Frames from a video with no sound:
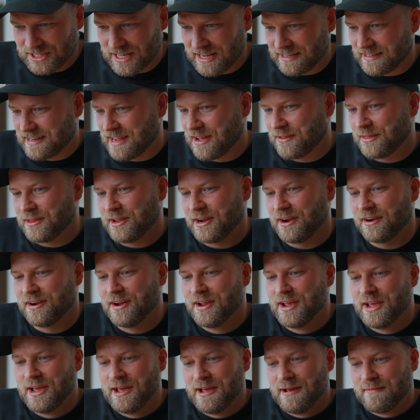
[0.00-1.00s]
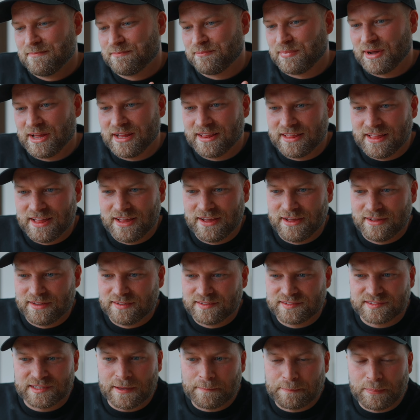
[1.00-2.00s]
that down there. But
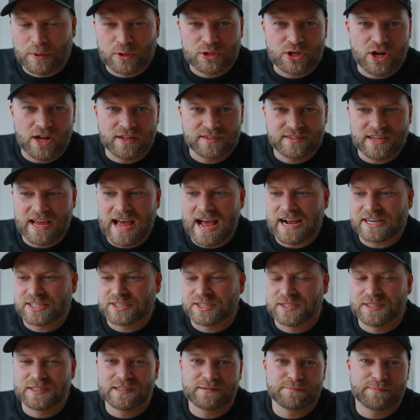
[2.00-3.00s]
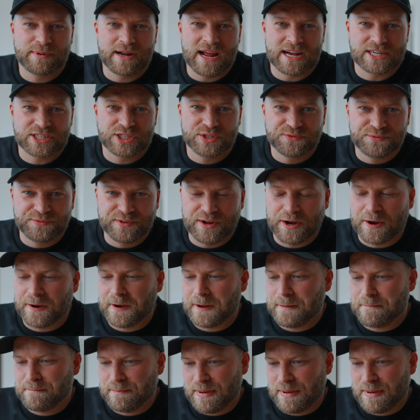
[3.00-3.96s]
simple call to actions, but actually very